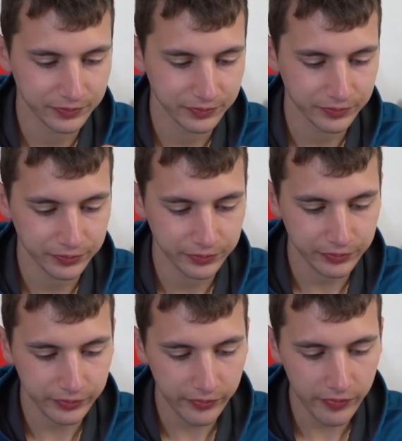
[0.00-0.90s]

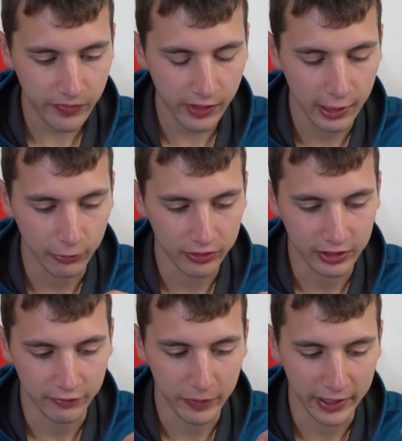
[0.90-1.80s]
I want to
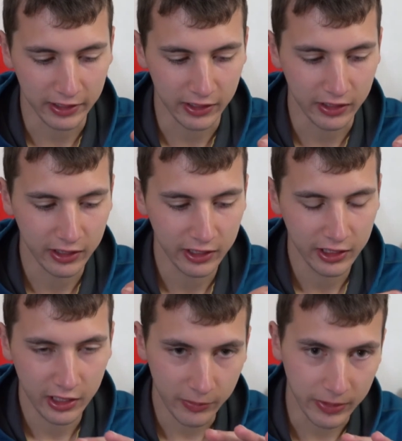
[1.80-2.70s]
see if making it
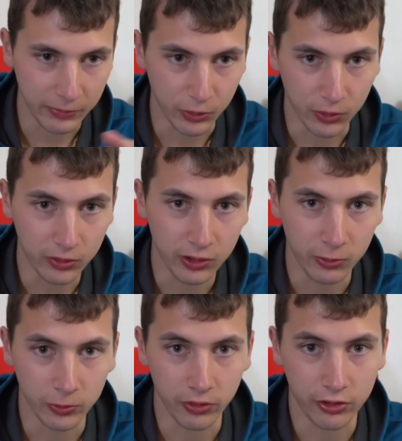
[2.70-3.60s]
a bit more
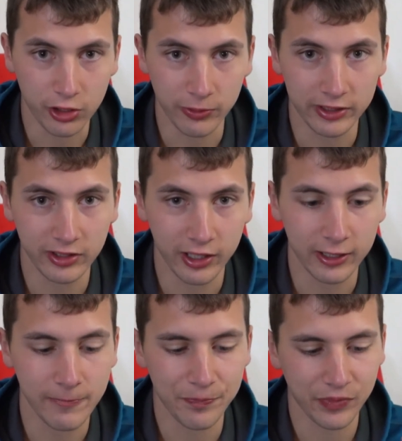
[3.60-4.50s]
towards the chewy
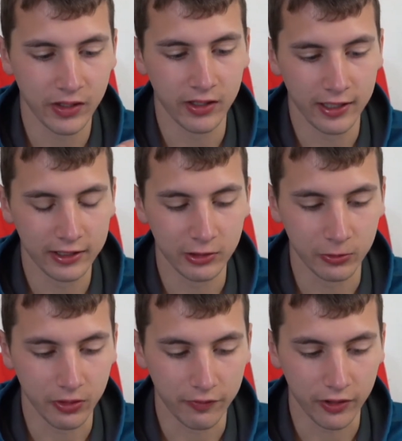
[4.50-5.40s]
side and less
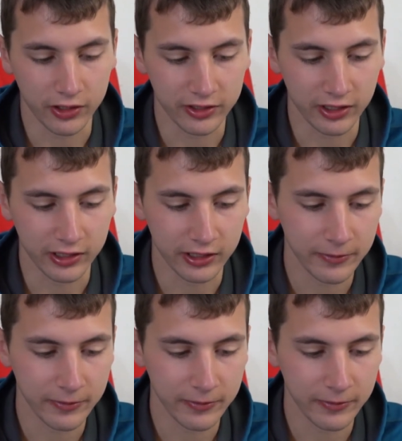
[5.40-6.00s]
towards the fudgy side